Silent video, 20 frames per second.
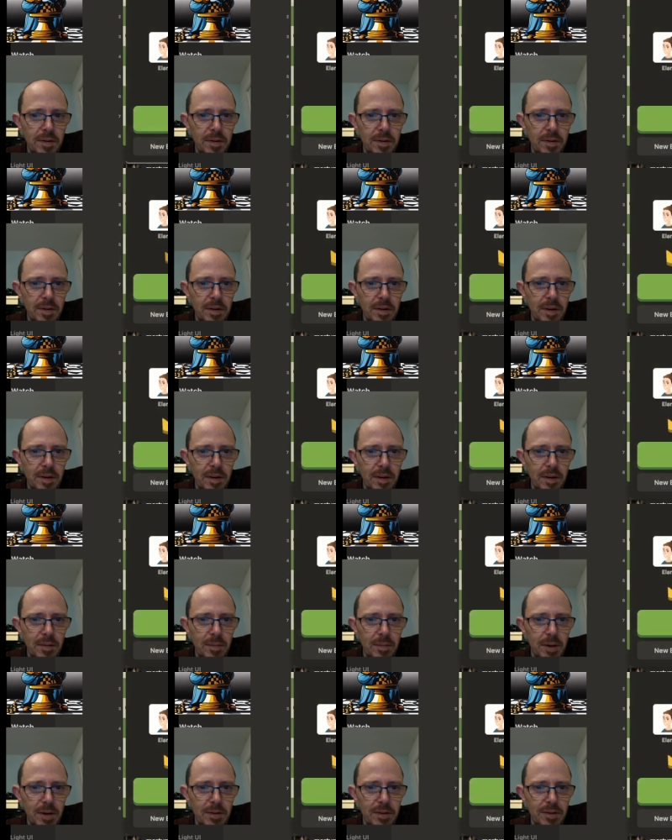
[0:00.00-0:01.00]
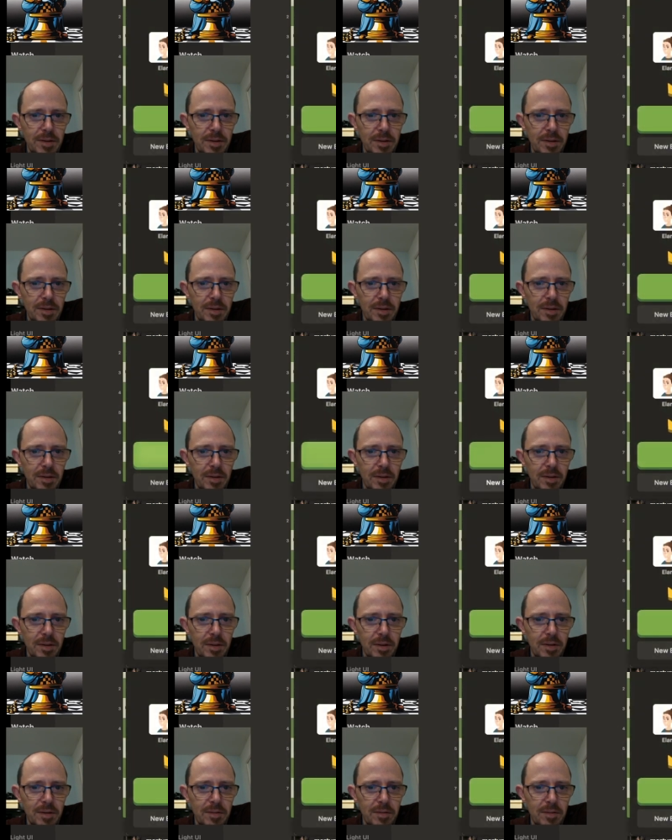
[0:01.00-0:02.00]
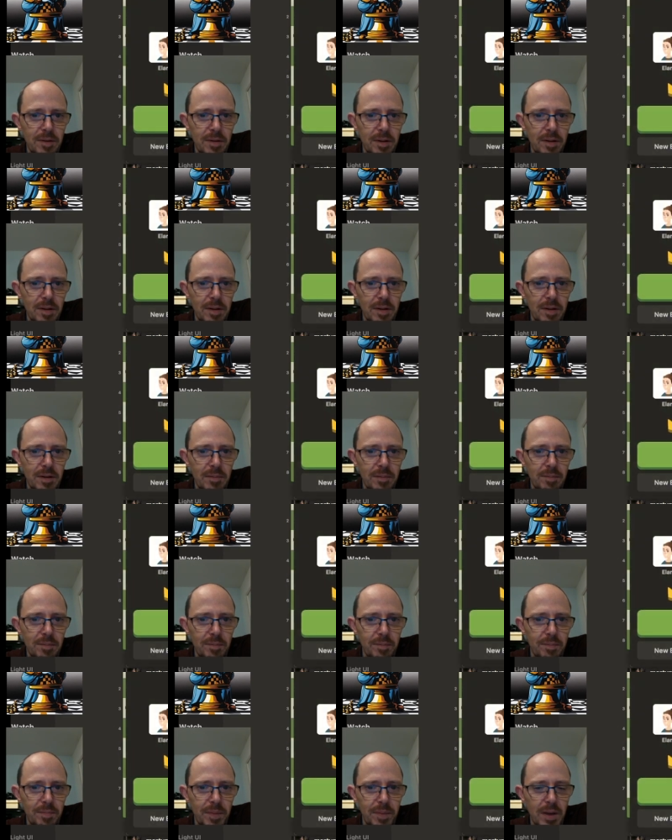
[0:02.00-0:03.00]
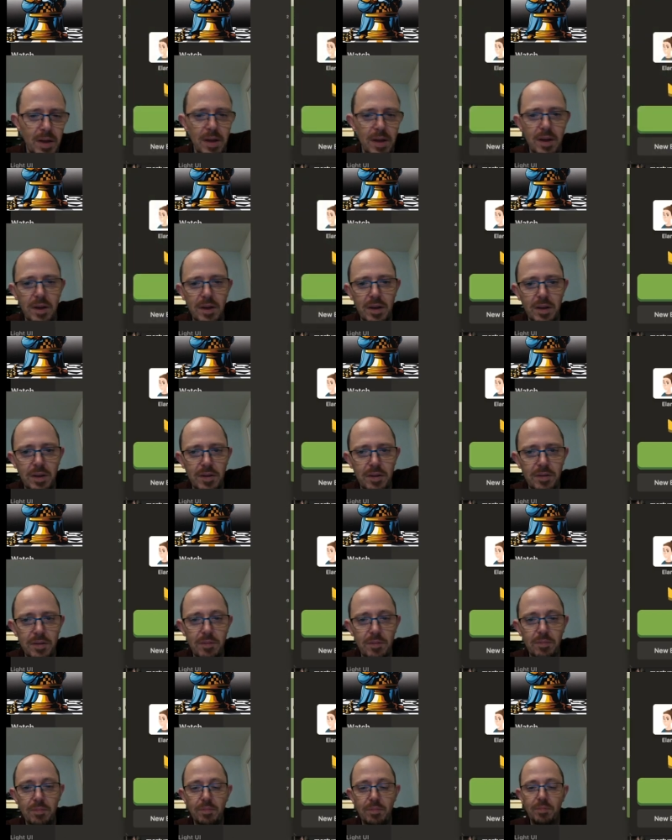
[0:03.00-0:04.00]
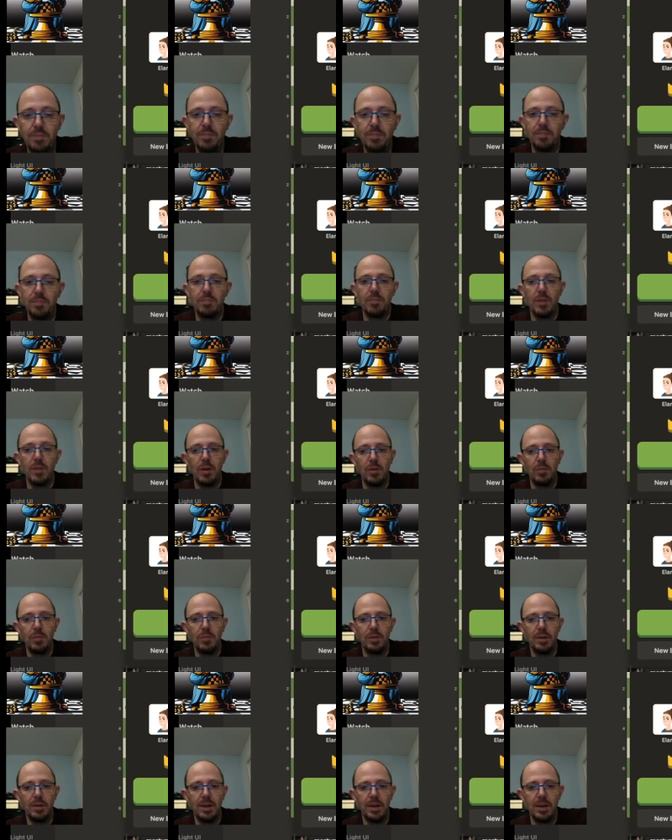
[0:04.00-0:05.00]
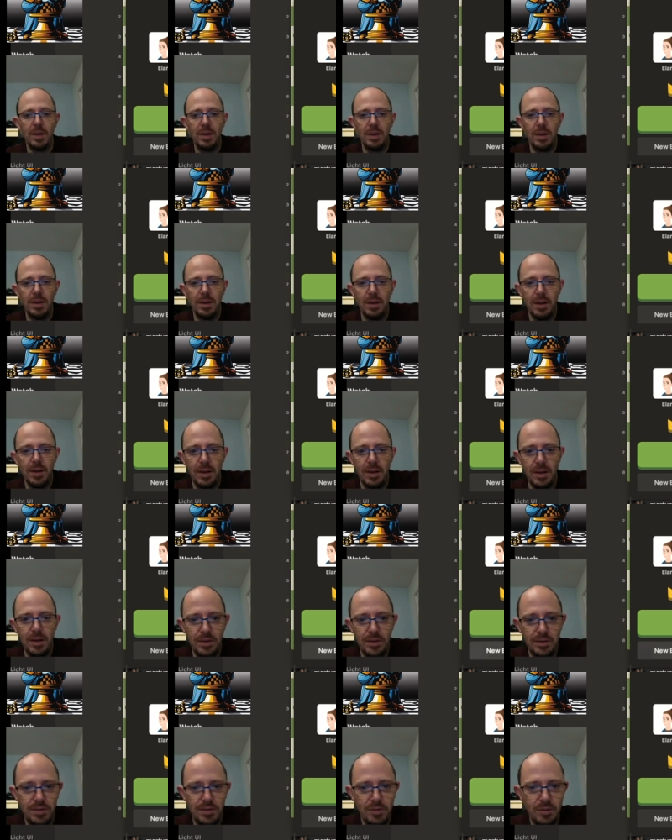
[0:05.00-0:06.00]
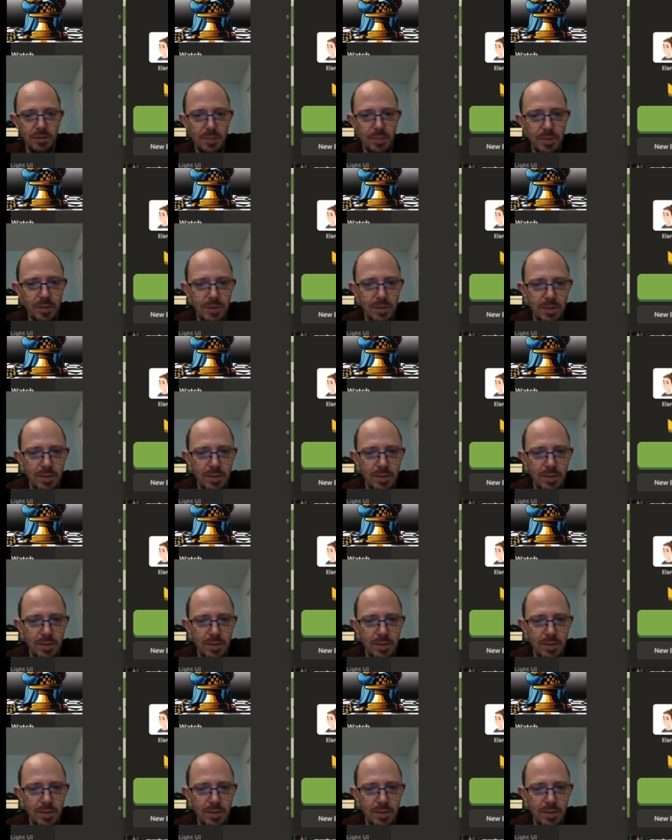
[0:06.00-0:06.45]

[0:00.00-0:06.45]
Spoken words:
checkmate on this square here. So we did it. It is doable.